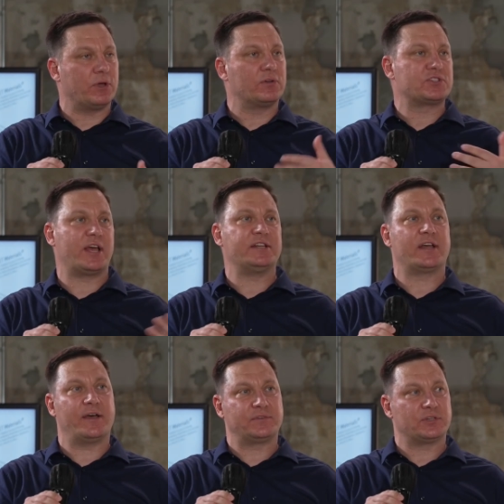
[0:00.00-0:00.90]
also
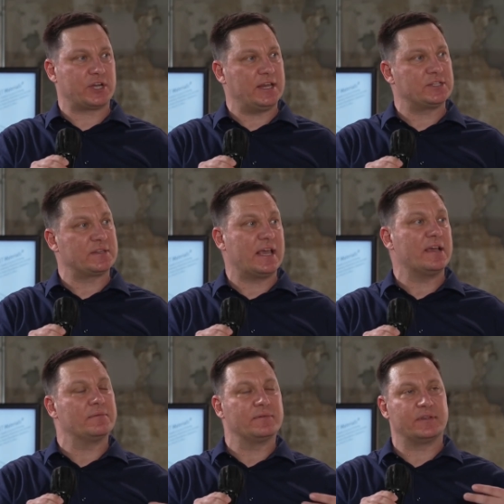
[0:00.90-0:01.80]
have to change
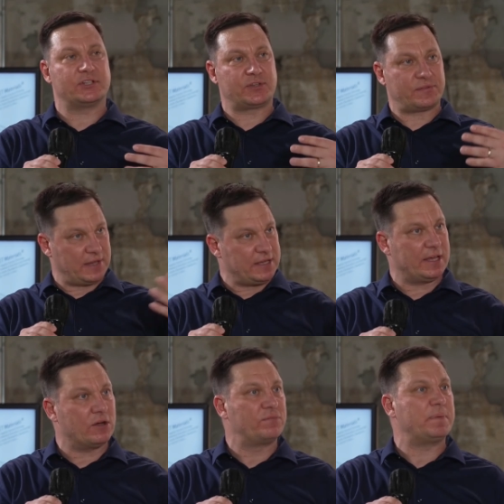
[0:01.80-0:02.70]
the
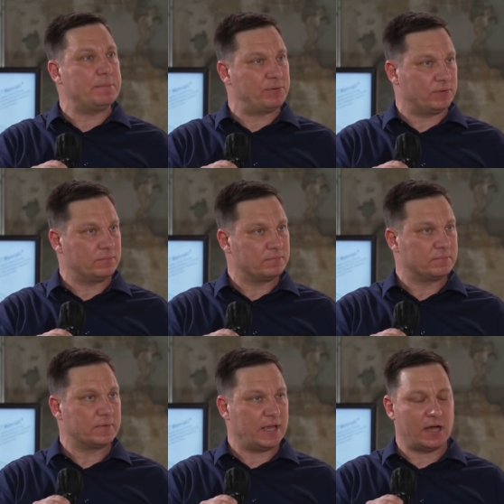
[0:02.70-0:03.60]
thinking of people.
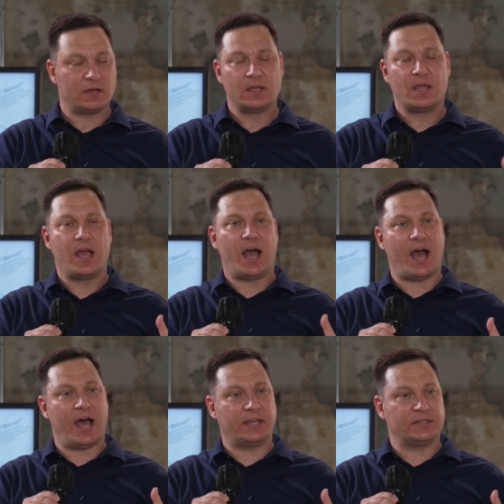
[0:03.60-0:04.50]
Yeah,
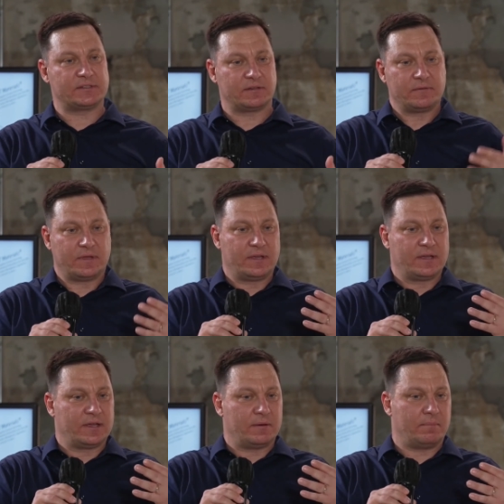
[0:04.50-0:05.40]
and
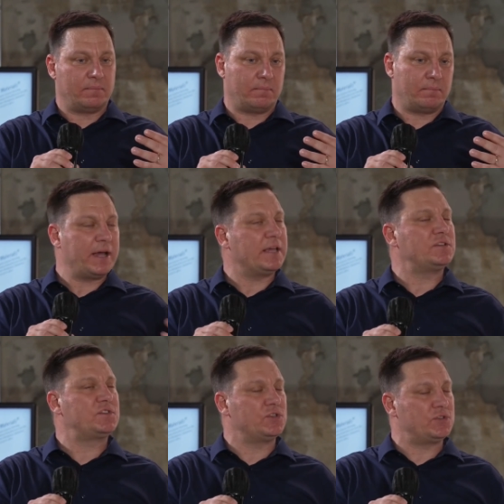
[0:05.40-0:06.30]
my
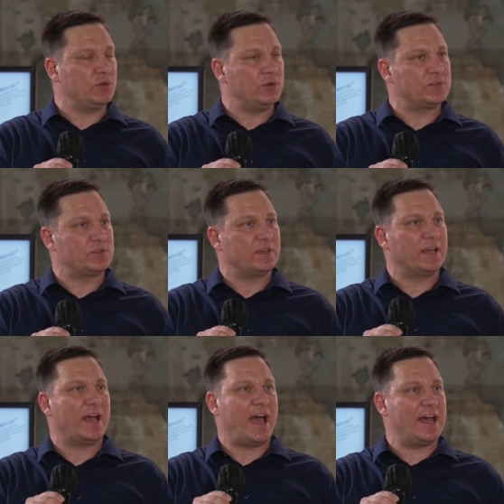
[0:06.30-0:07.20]
institute
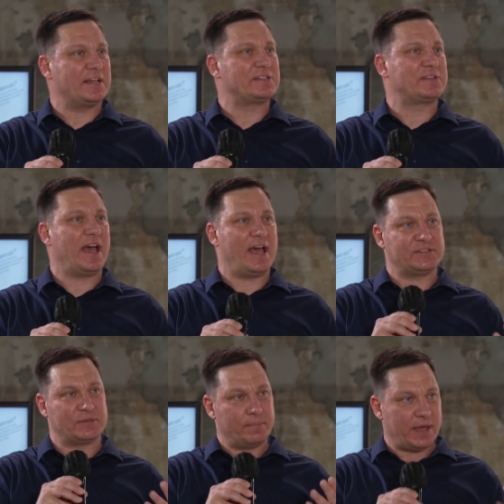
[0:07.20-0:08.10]
has
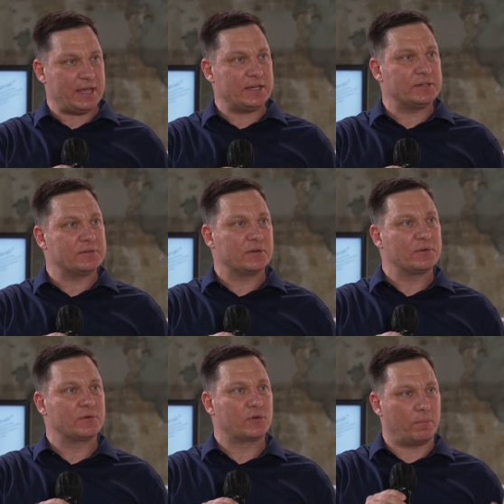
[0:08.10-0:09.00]
as a main
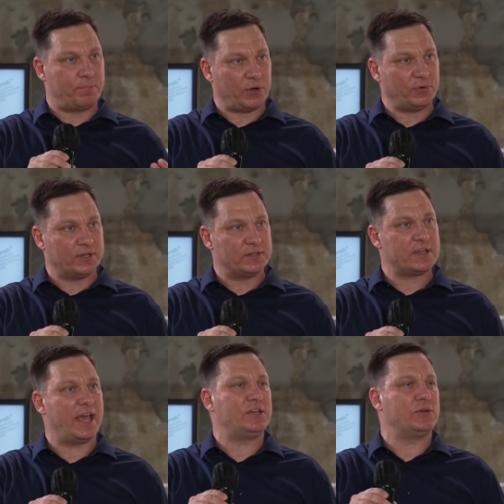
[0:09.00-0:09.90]

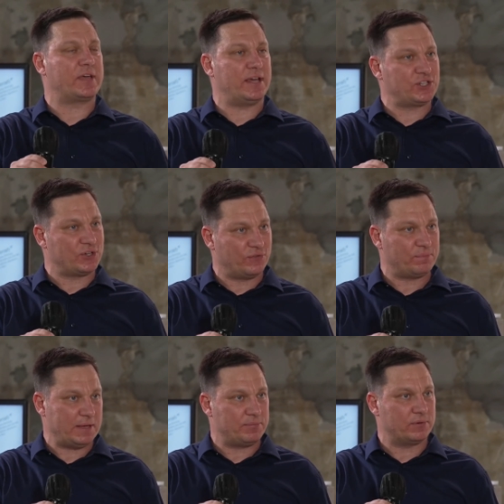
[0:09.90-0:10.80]
component education
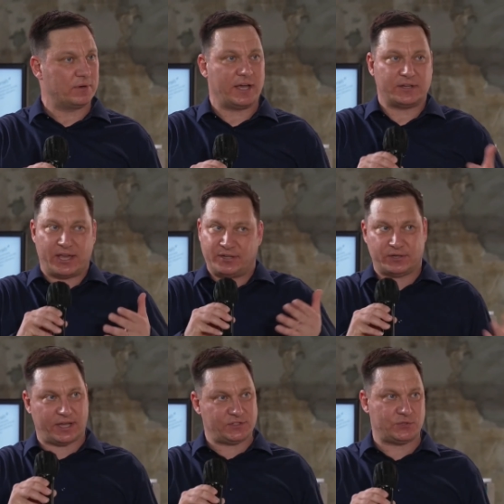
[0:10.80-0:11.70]
of people. I
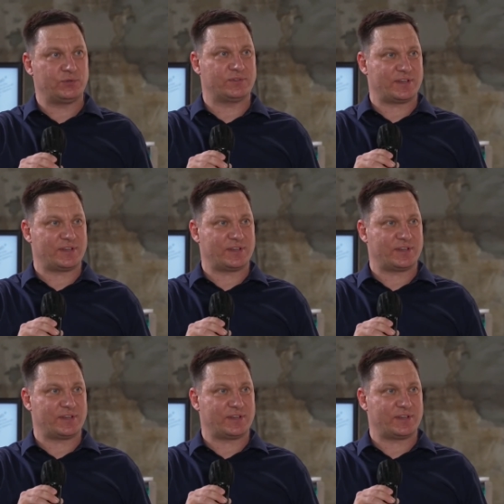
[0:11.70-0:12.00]
educate students